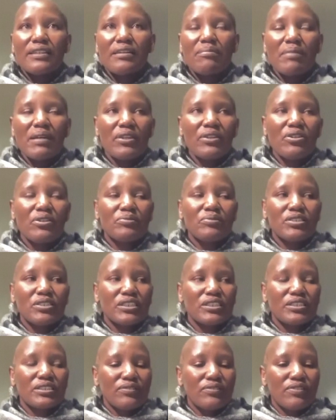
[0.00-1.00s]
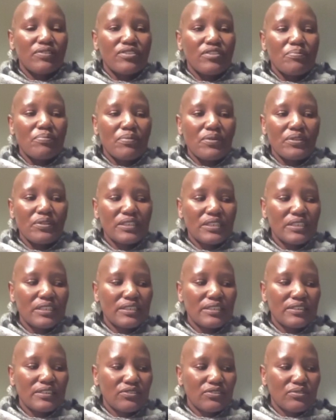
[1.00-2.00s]
The main objective of the project
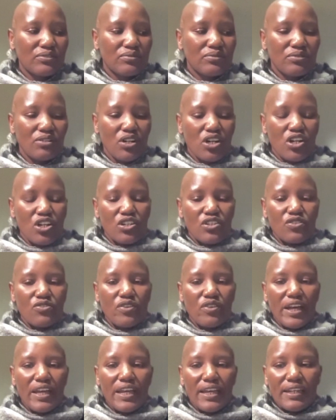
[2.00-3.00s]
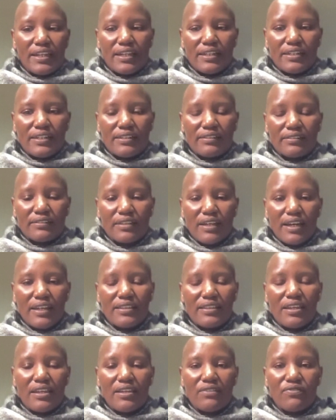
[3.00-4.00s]
is to try and
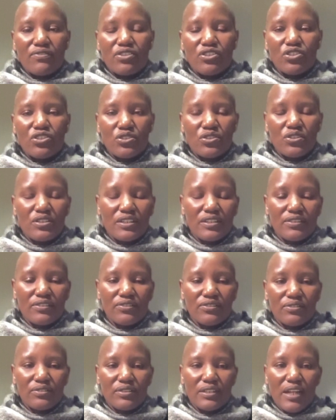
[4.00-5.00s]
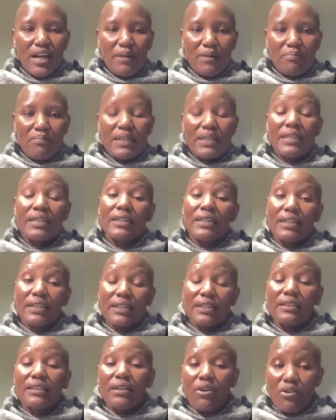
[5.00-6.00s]
understand the evolution history happening
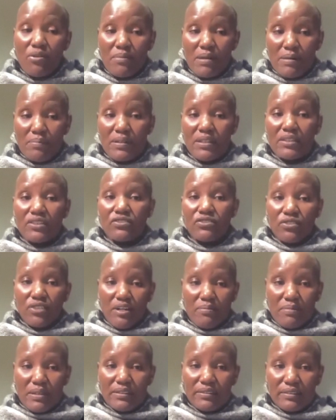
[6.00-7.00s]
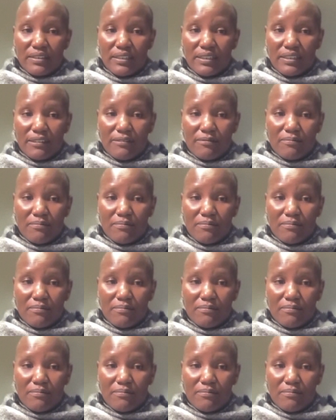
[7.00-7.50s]
in the Homa Peninsula Basin.